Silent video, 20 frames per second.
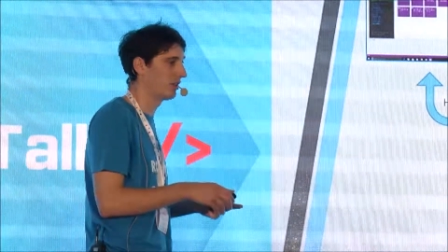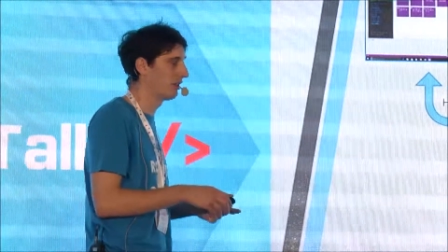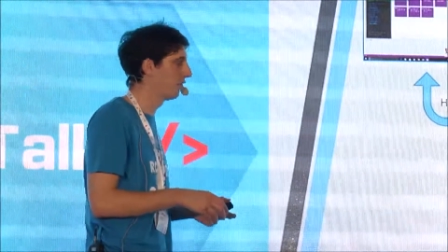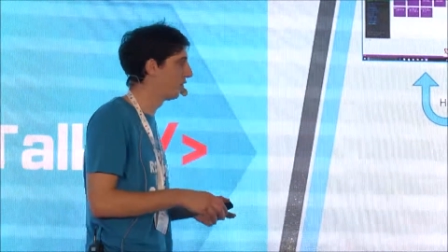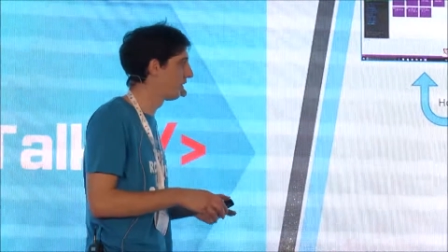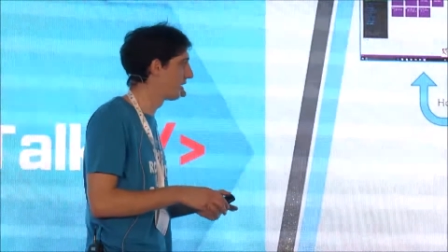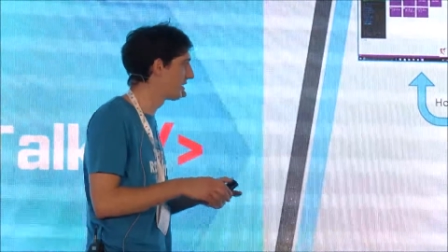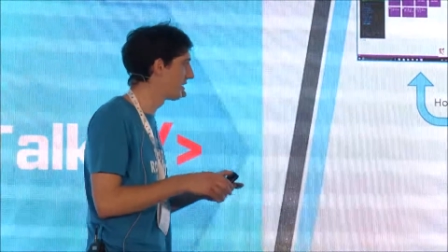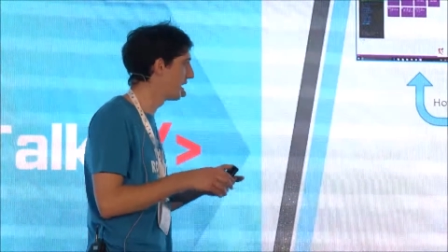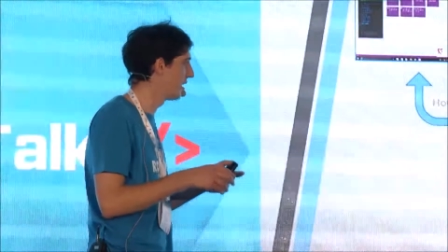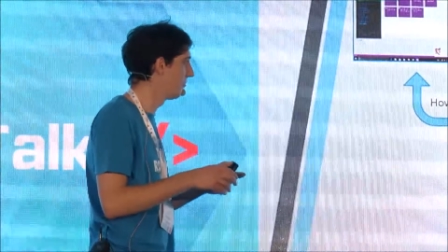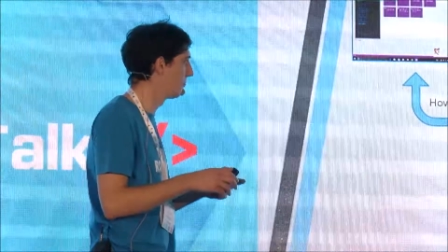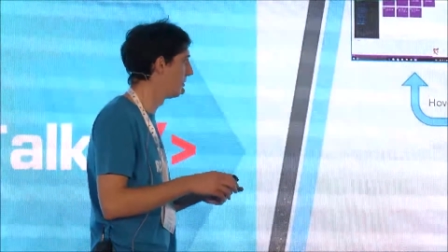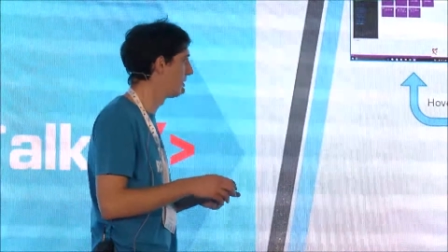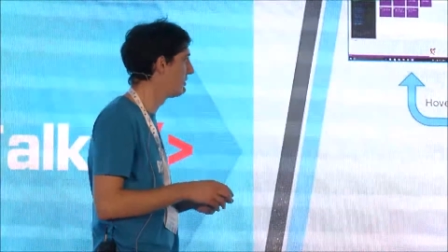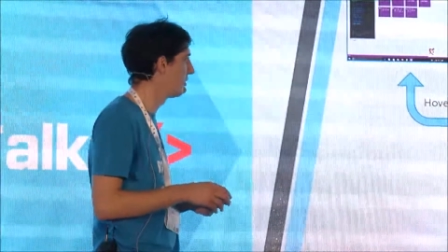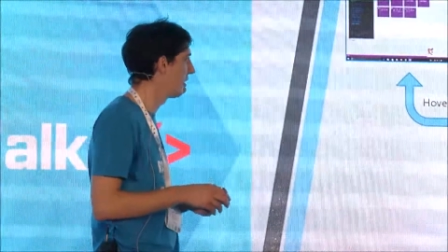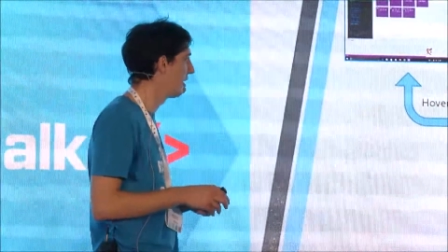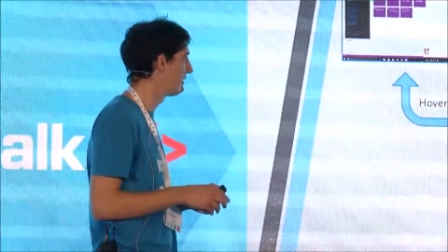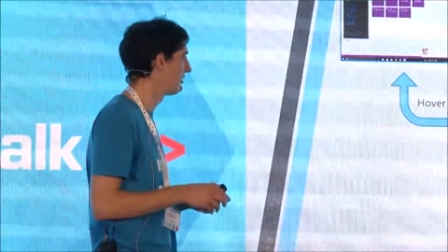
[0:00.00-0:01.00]
for example,
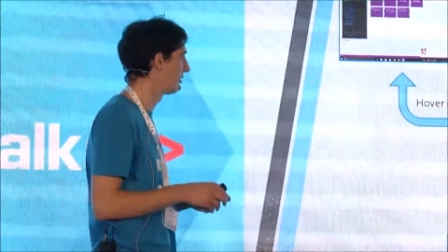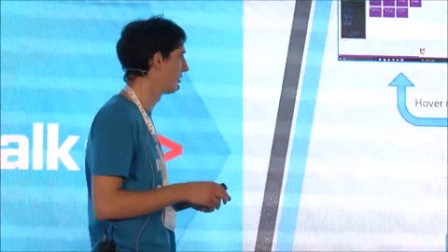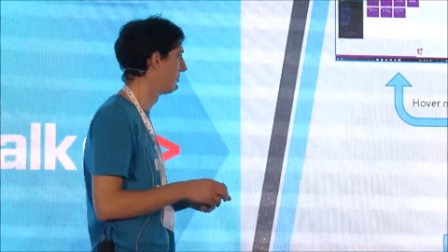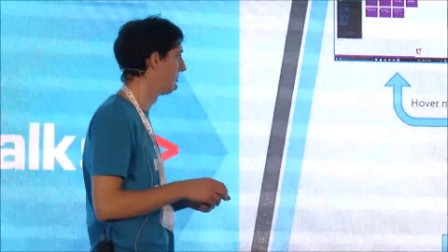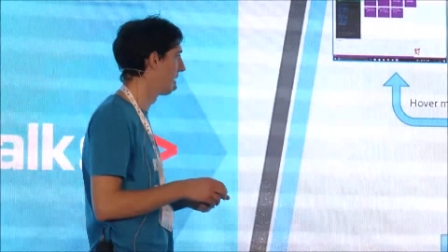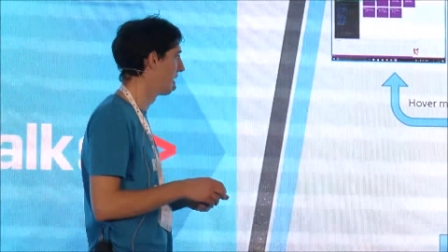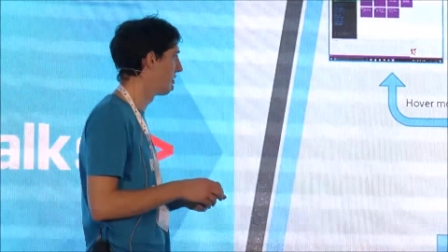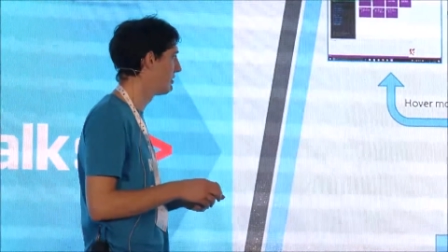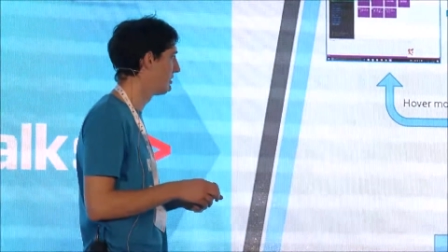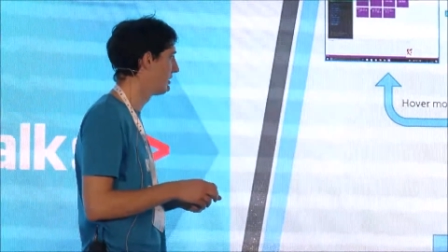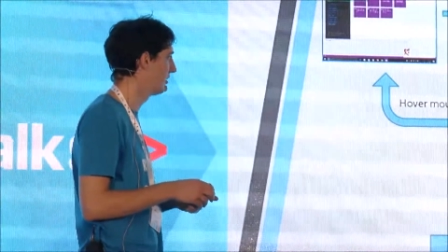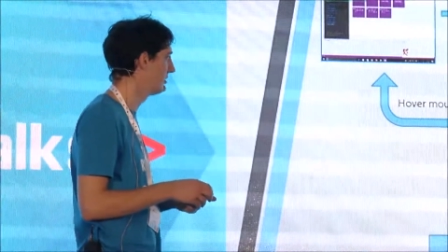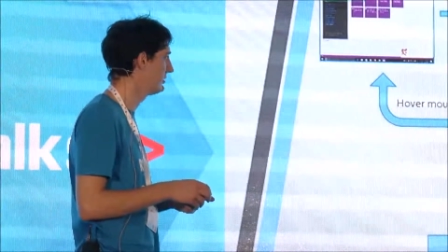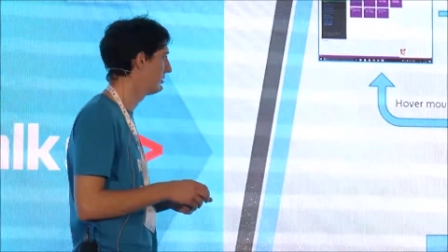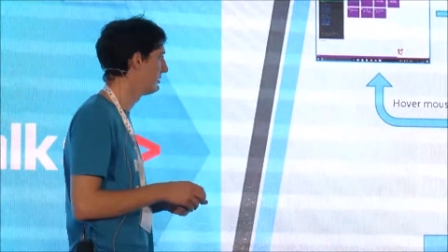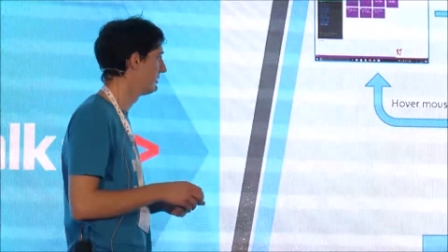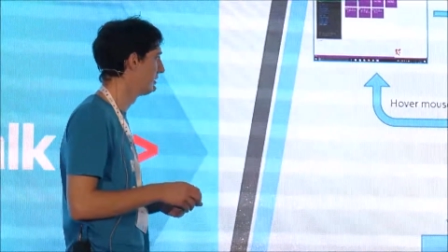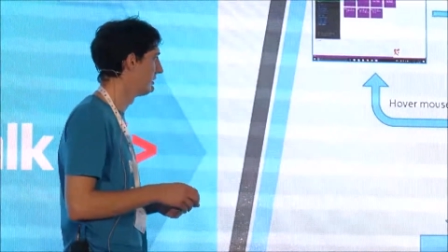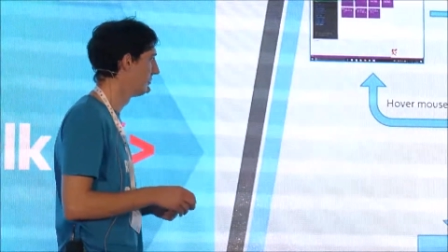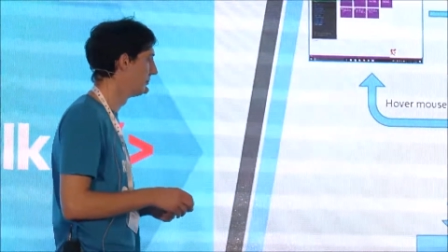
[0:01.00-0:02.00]
UI automations,
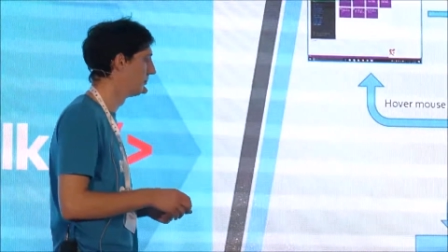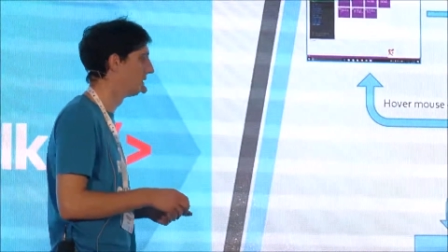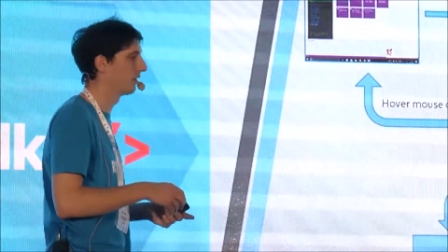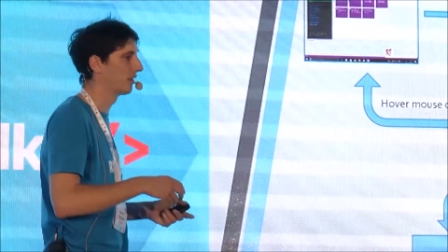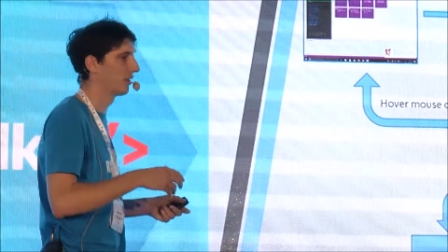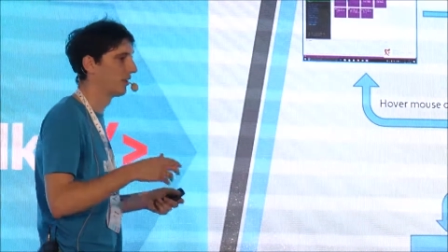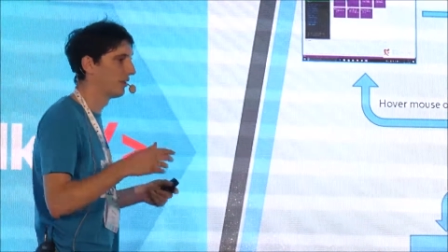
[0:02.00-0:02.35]
but